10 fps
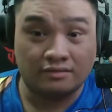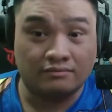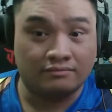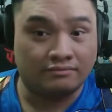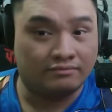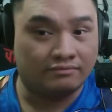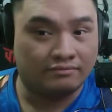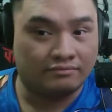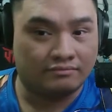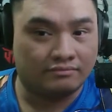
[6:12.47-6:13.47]

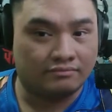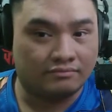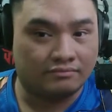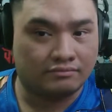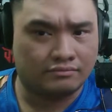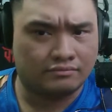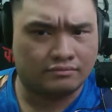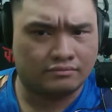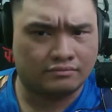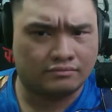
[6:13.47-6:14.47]

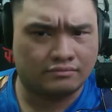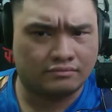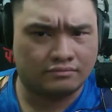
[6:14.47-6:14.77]
Nobody speaks.